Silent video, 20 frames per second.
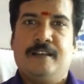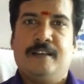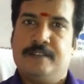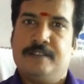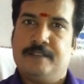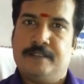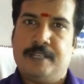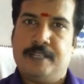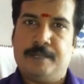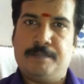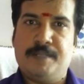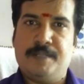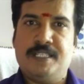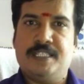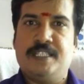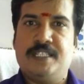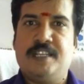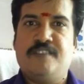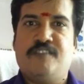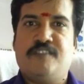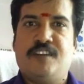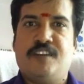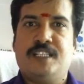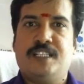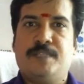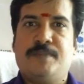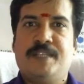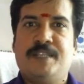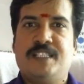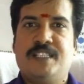That means different
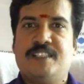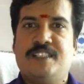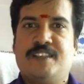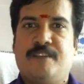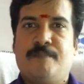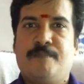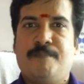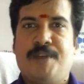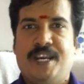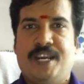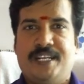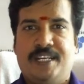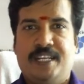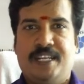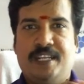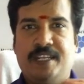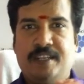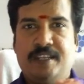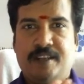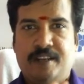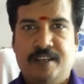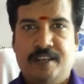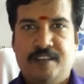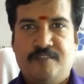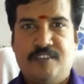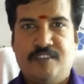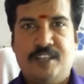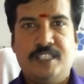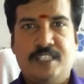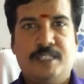species of bacteria,
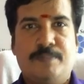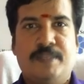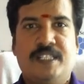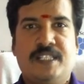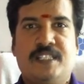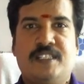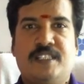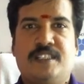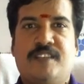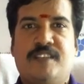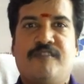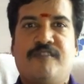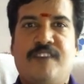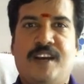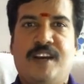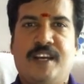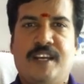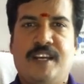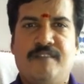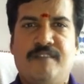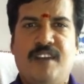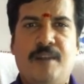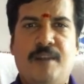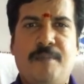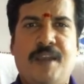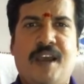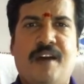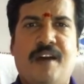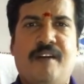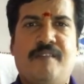different species of fungi will be
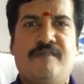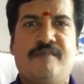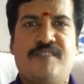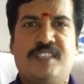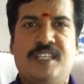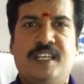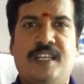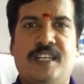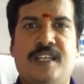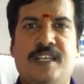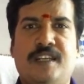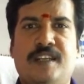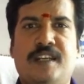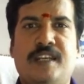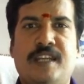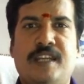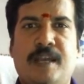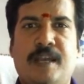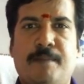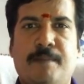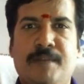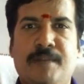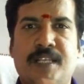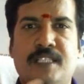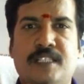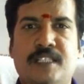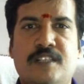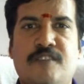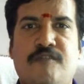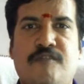seen in a
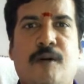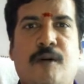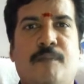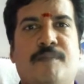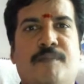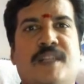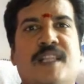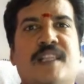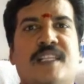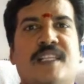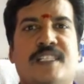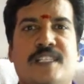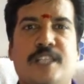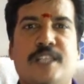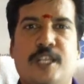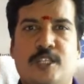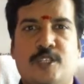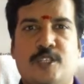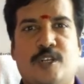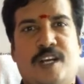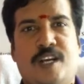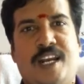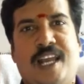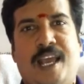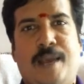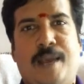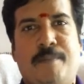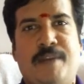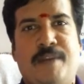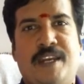mixed form in this natural
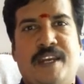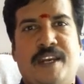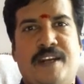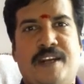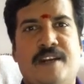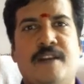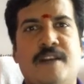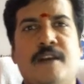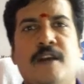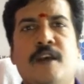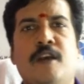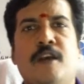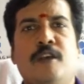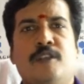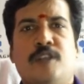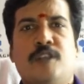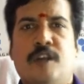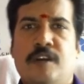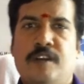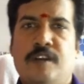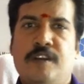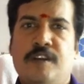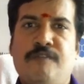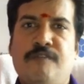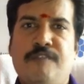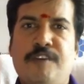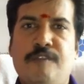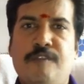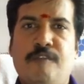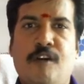habitat. So if
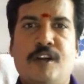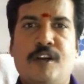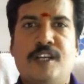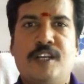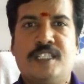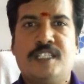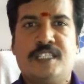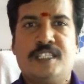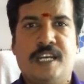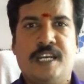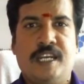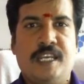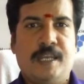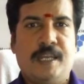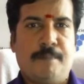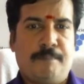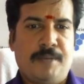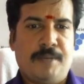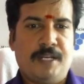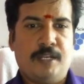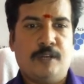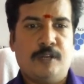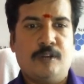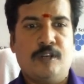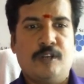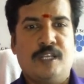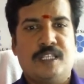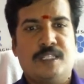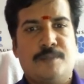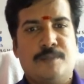you want to study a
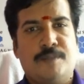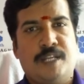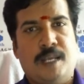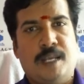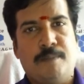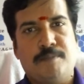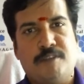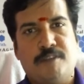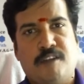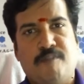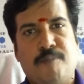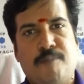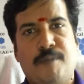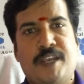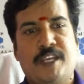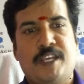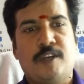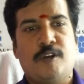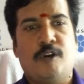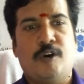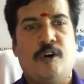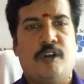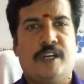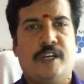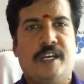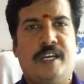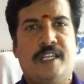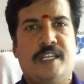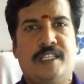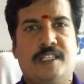particular types of
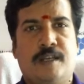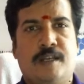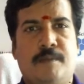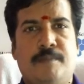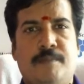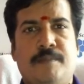microorganism,